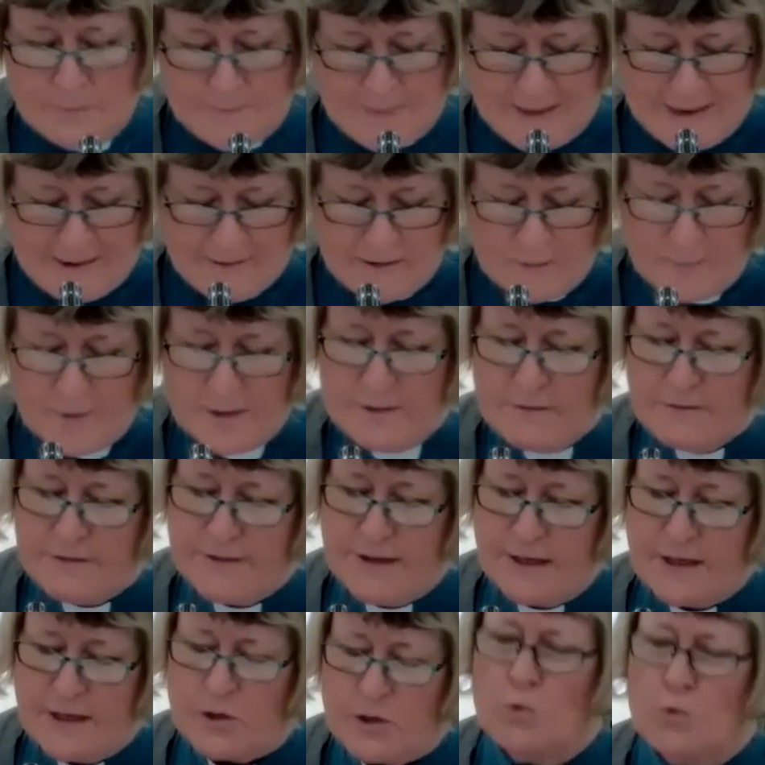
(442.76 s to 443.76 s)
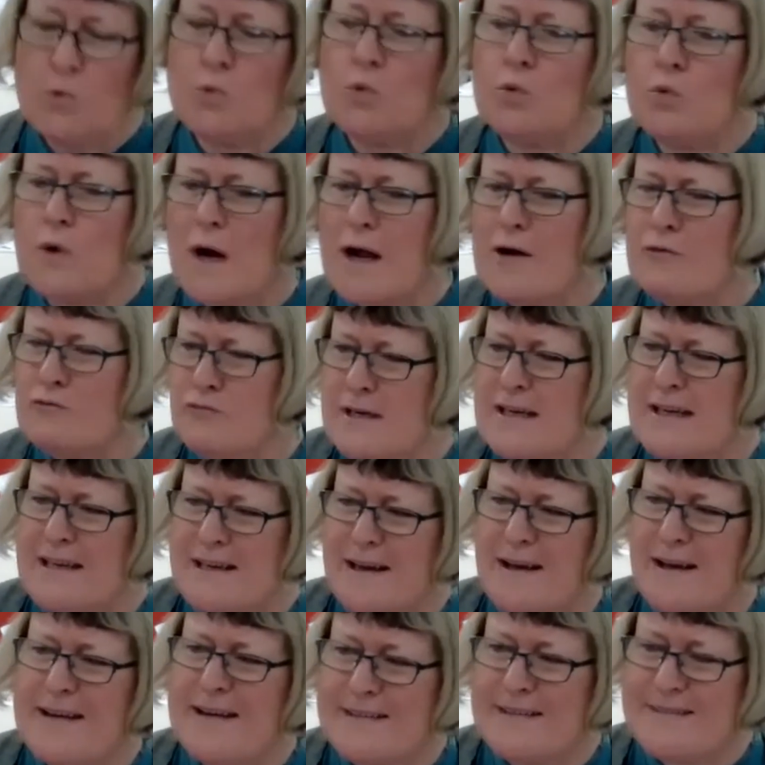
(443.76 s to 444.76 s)
a parable and think, oh, I really
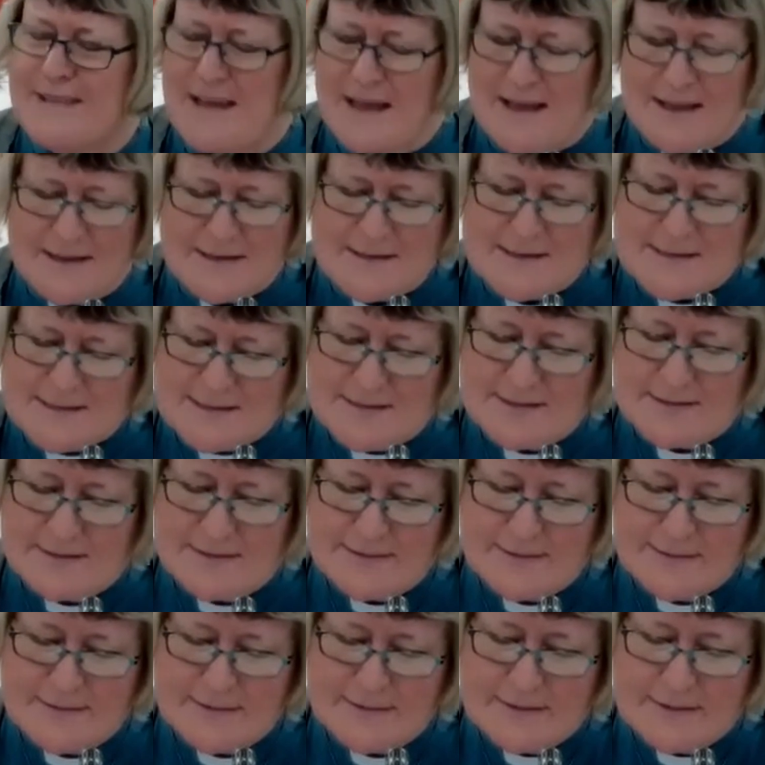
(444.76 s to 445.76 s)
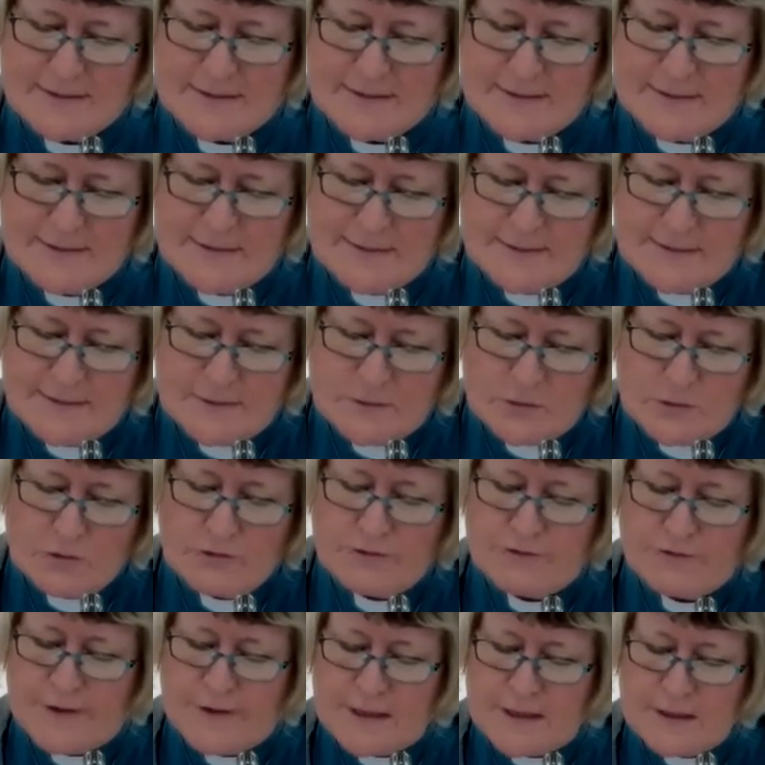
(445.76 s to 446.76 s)
like that, or
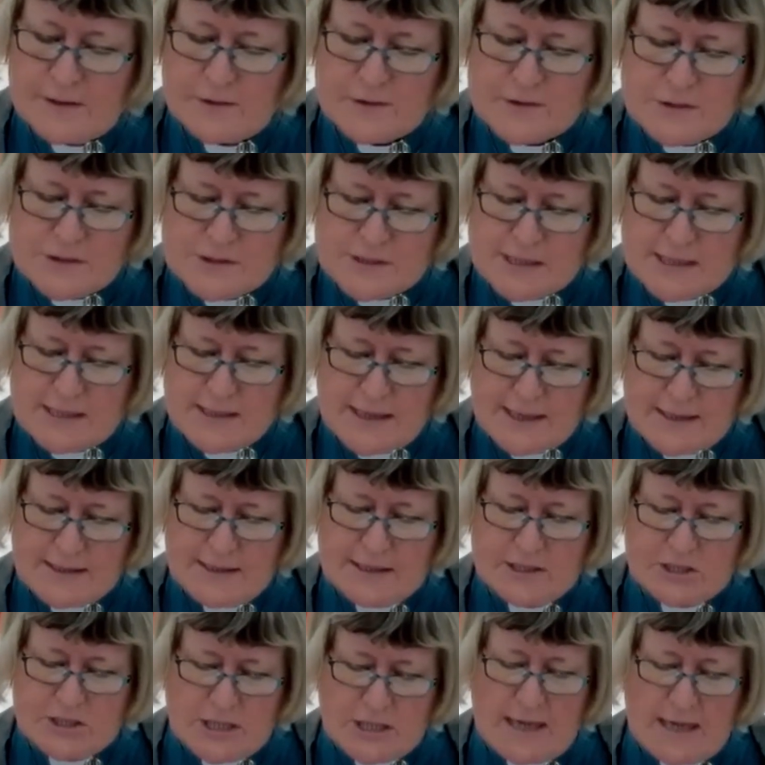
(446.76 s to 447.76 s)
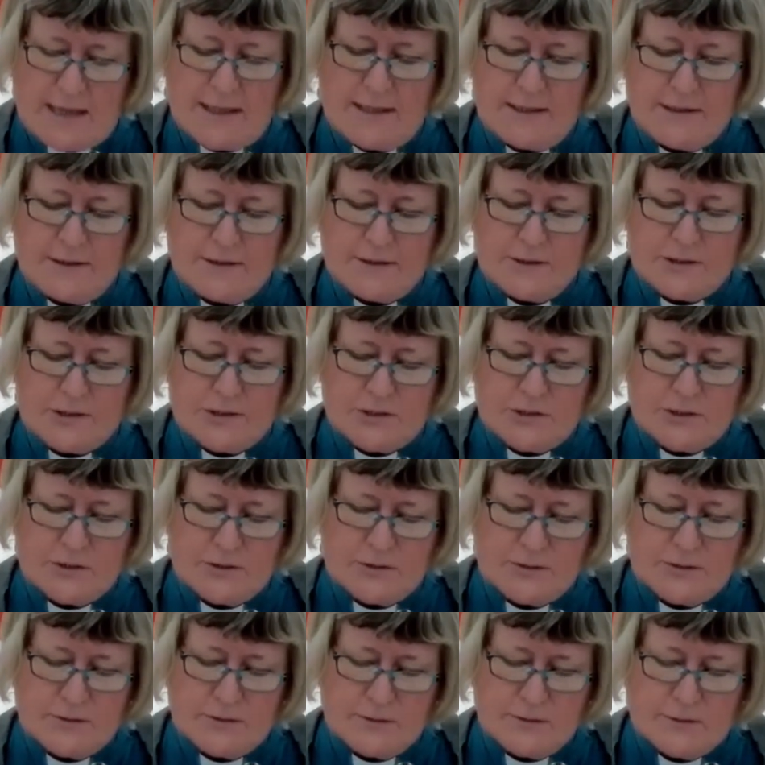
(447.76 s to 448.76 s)
fail to take any challenge,
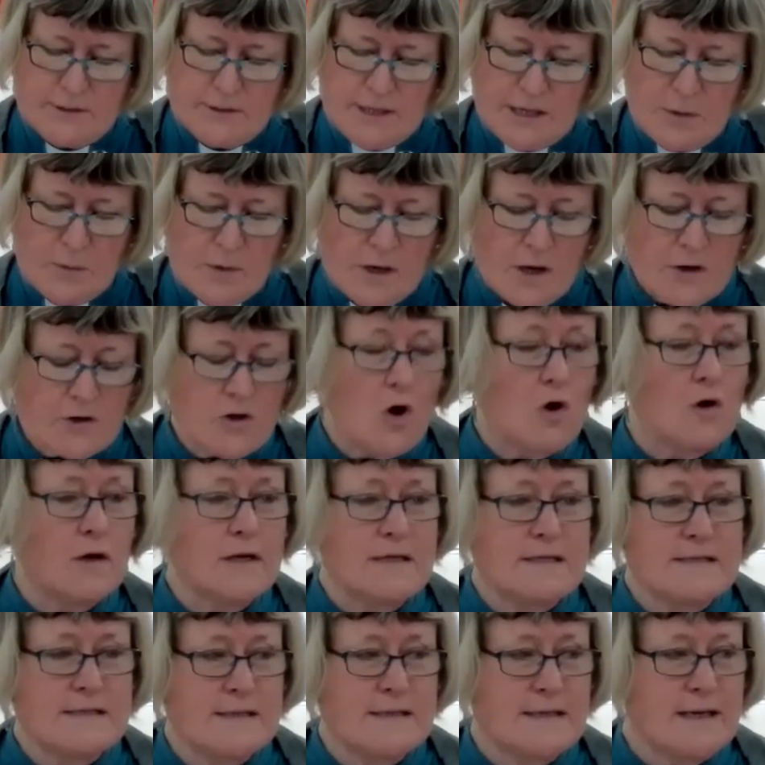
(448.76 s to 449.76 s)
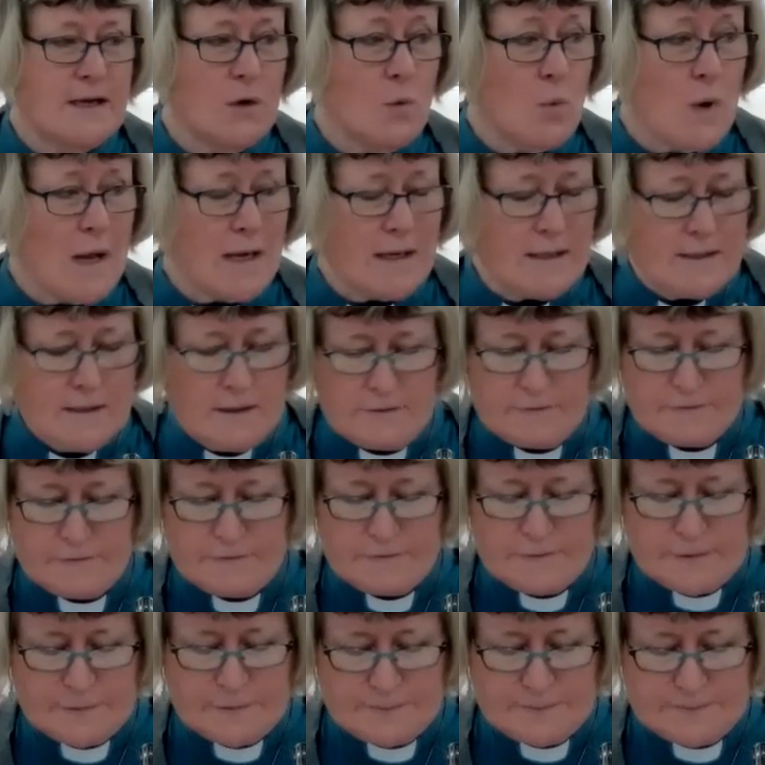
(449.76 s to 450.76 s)
then we are not listening well
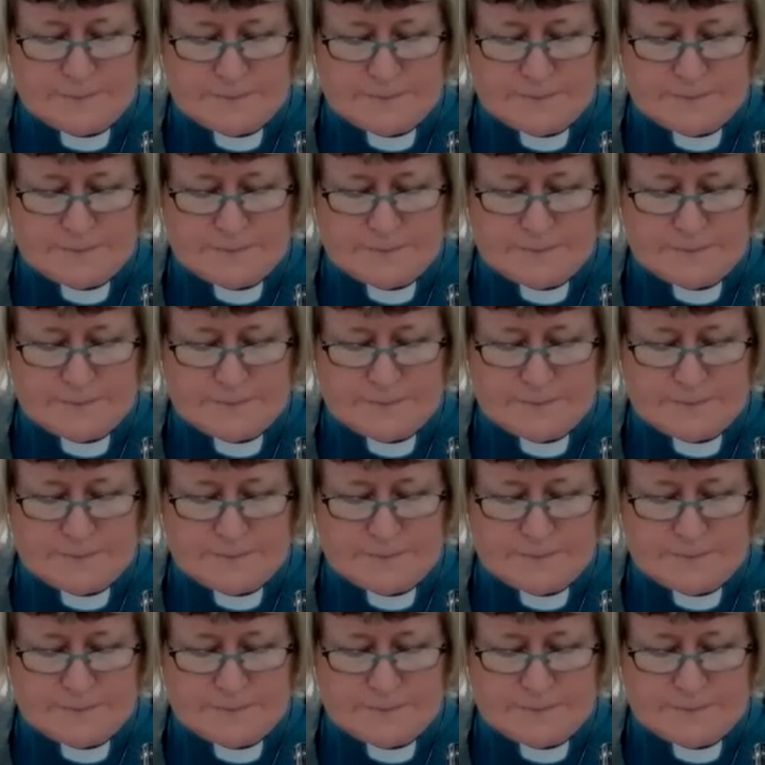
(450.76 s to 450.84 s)
enough.